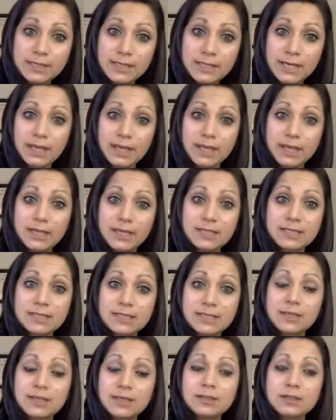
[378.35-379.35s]
to get this
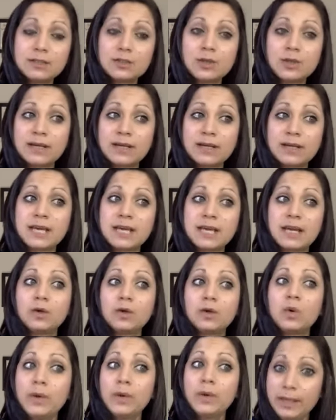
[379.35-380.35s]
drug done
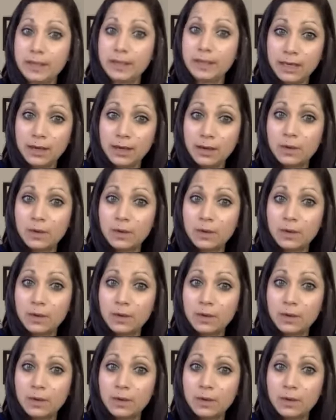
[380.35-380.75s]
quickly,